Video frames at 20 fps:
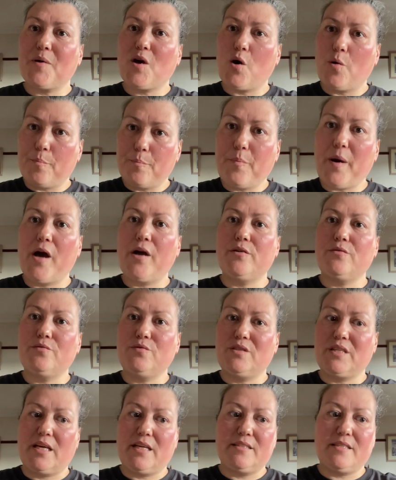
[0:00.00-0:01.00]

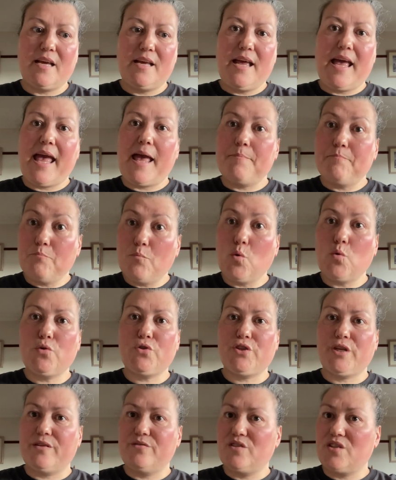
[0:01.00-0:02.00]
compounded
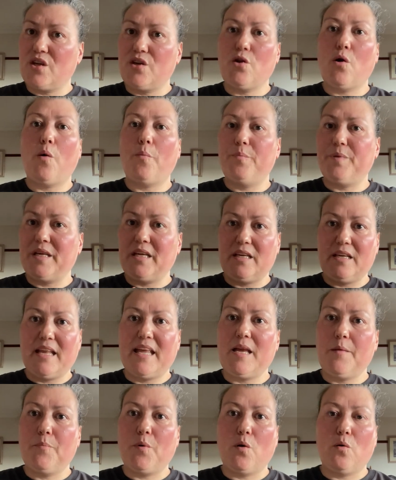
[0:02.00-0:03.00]
emotions and not being
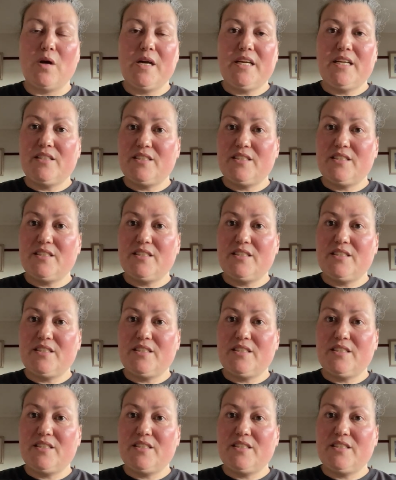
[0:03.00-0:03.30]
able